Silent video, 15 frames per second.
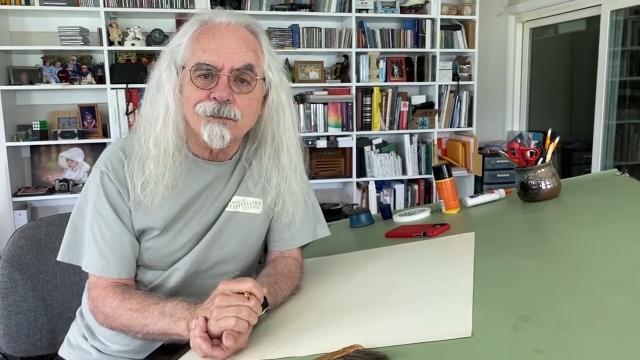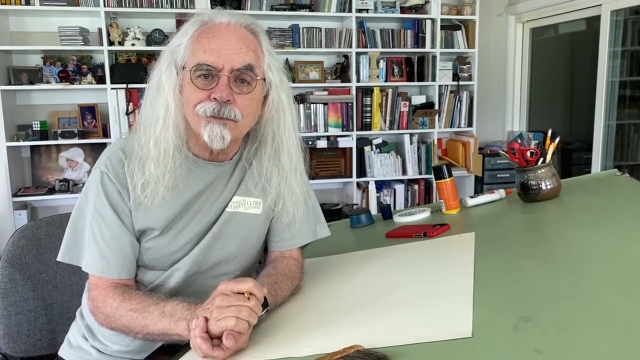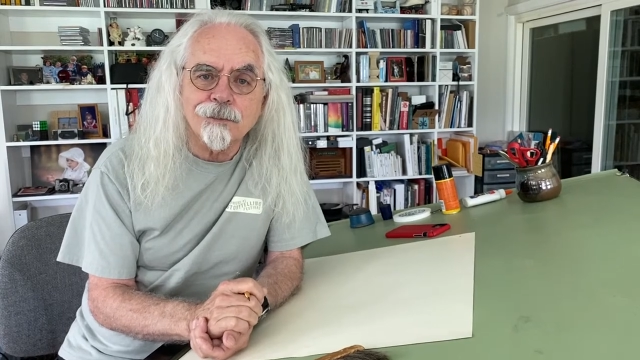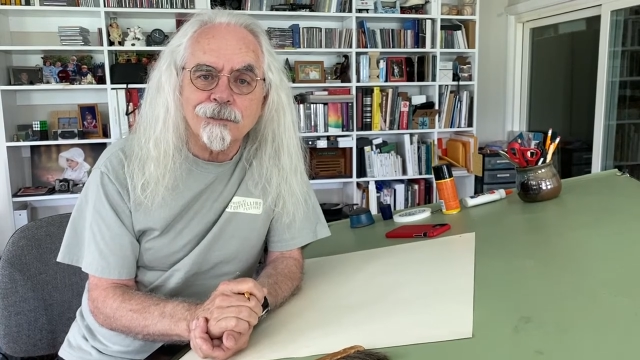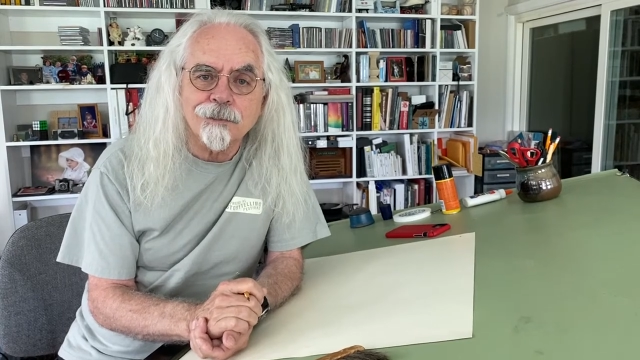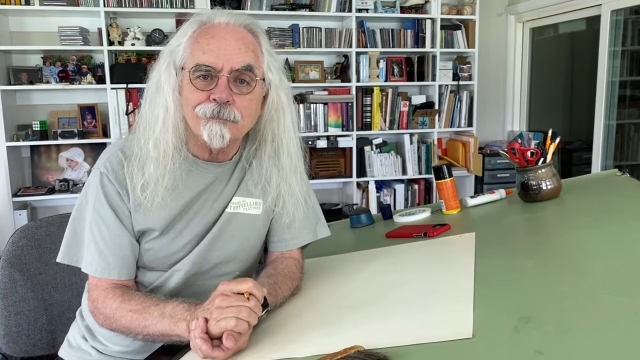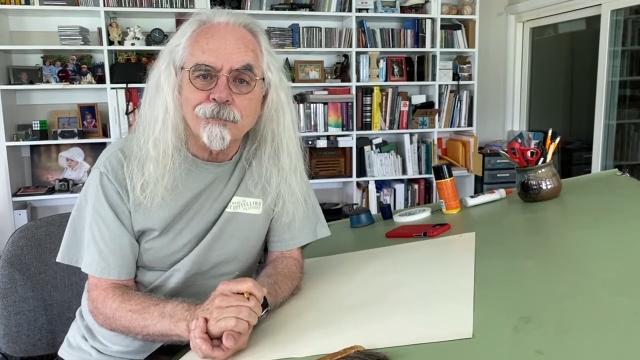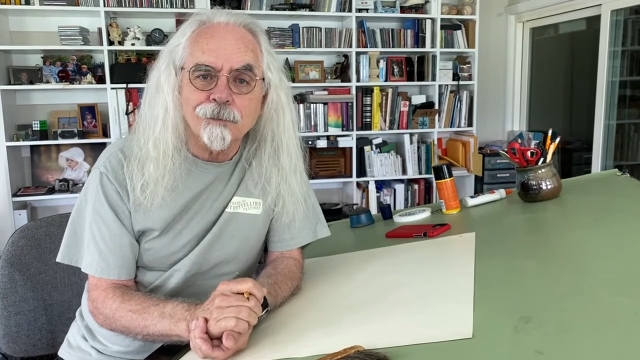there
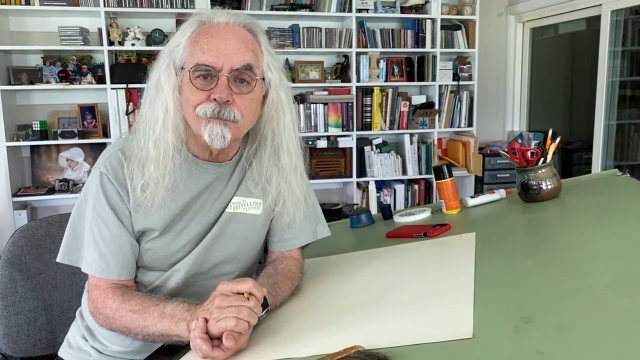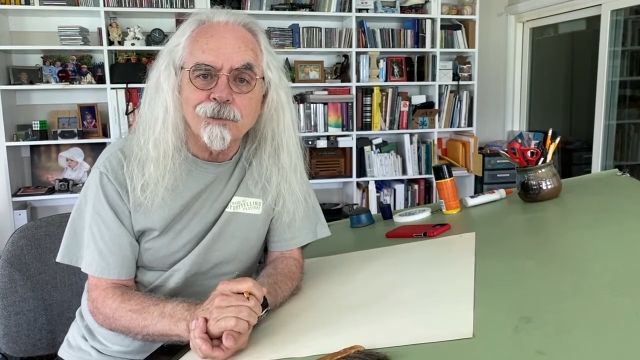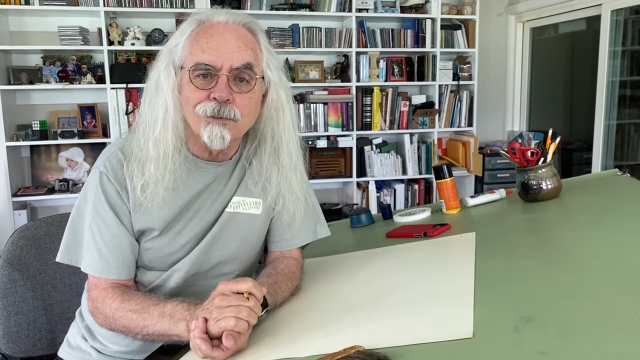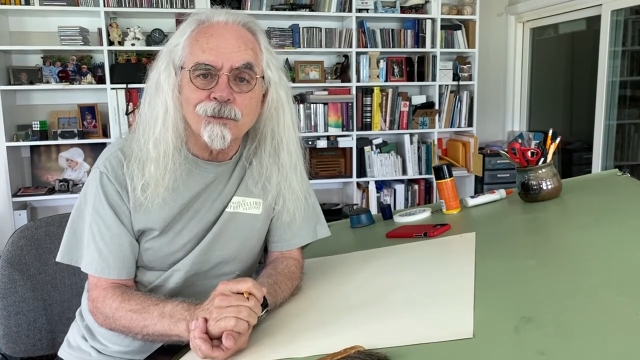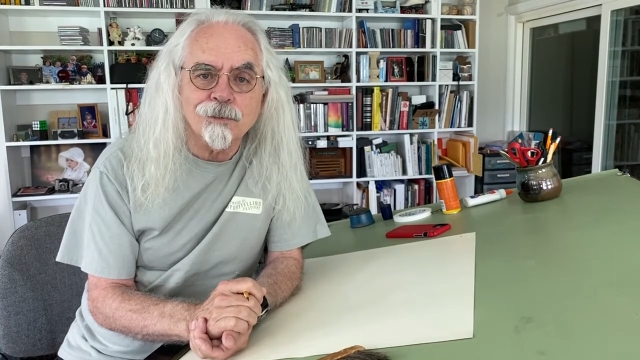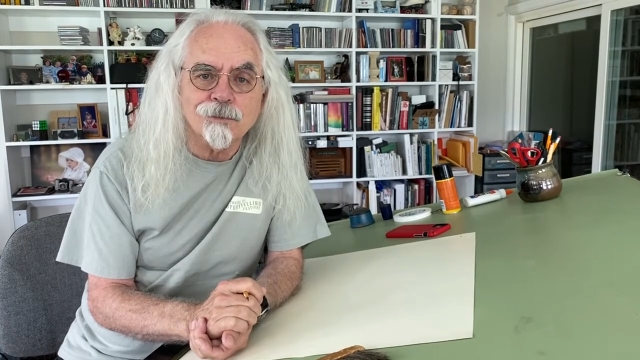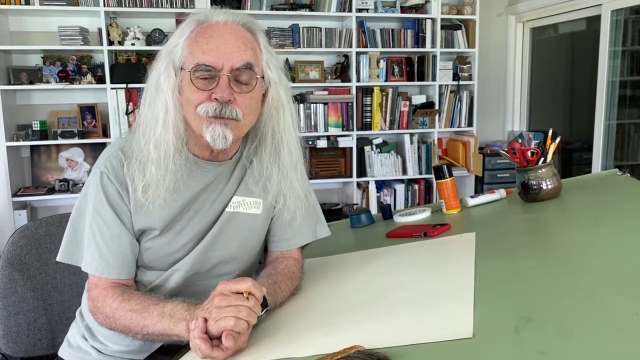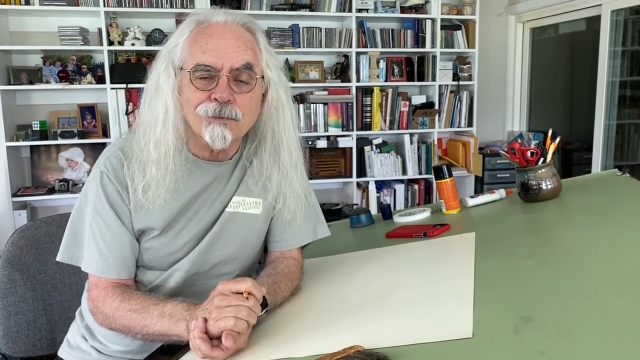is in my
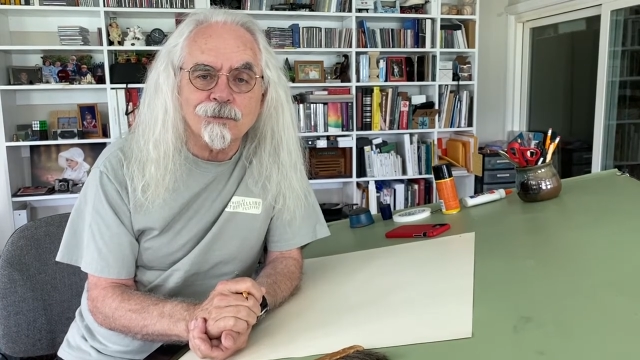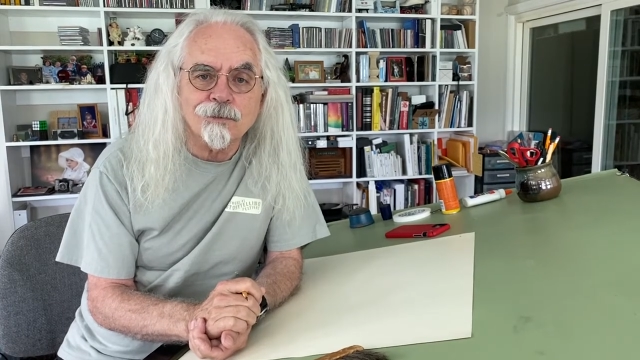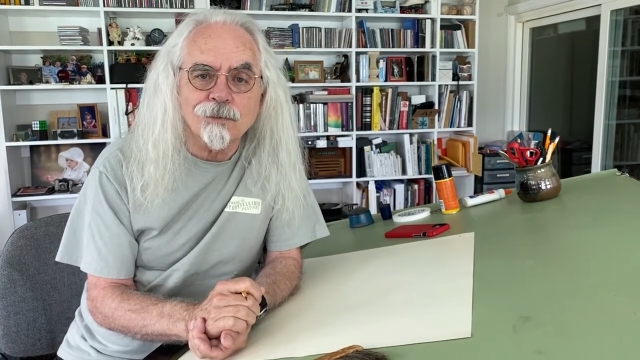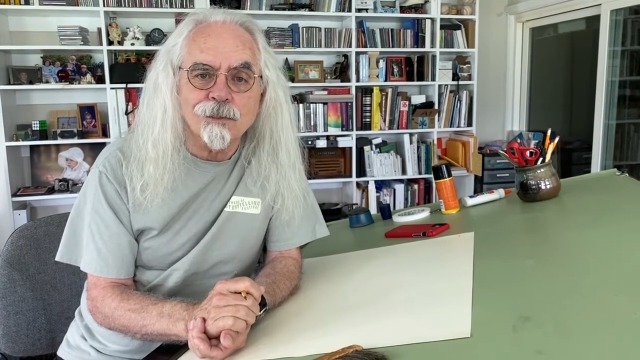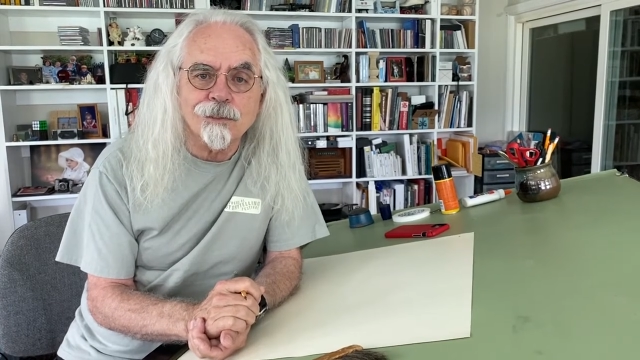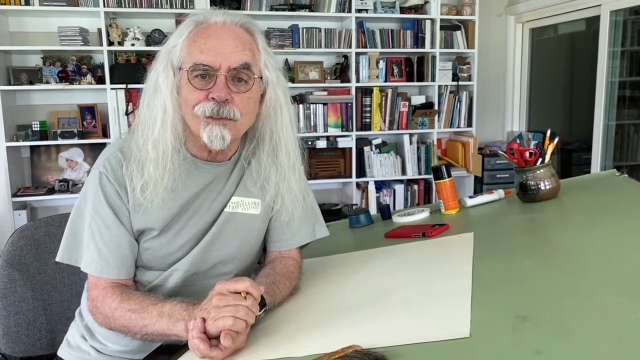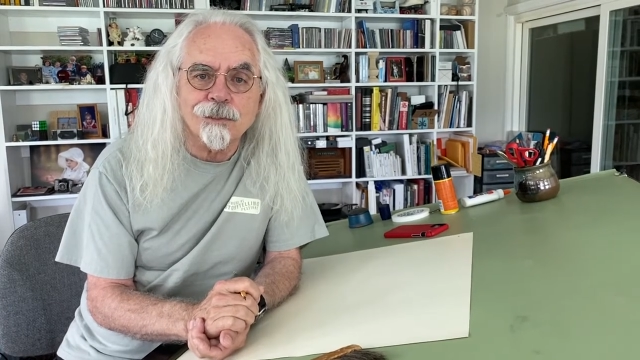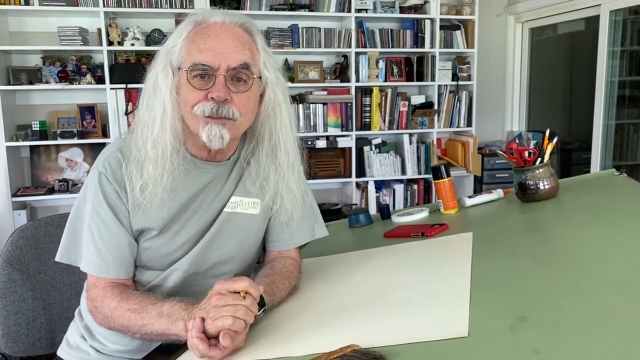music or
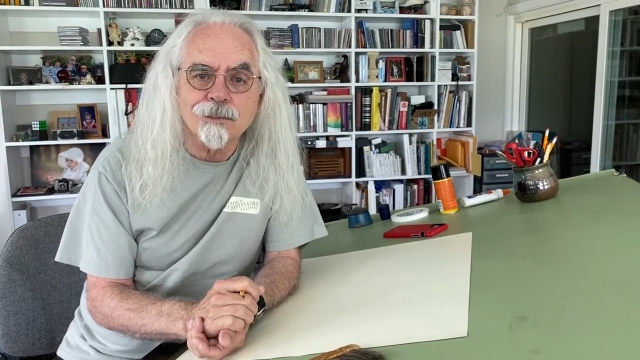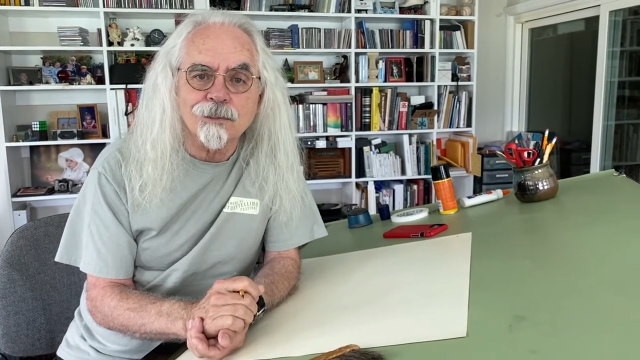storytelling,